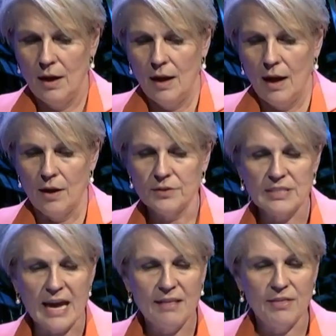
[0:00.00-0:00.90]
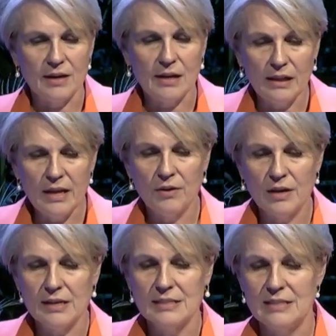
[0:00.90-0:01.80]
I'll say that clear and
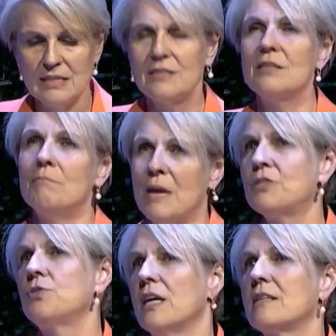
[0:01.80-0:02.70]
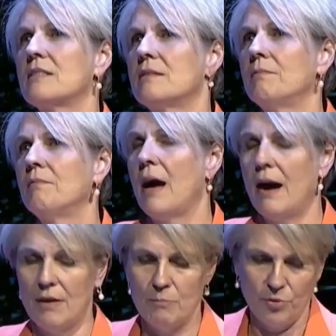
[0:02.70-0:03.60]
consistent metrics
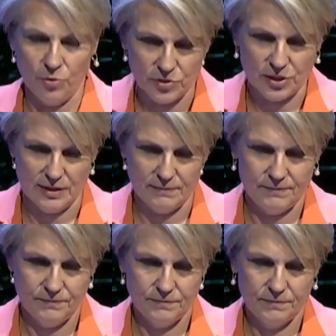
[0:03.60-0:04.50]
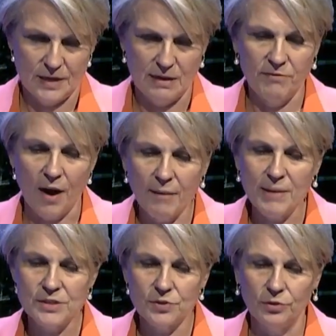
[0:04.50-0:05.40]
are important.
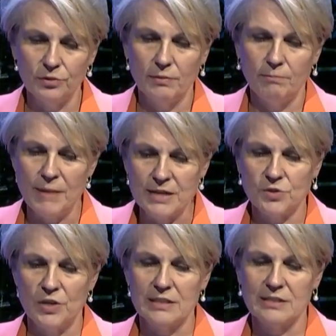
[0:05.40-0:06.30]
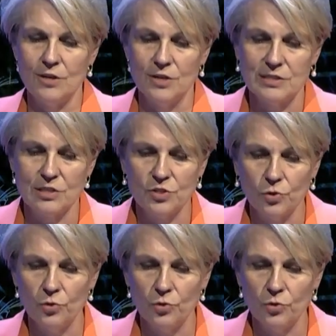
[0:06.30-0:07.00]
Environmental metrics used to talk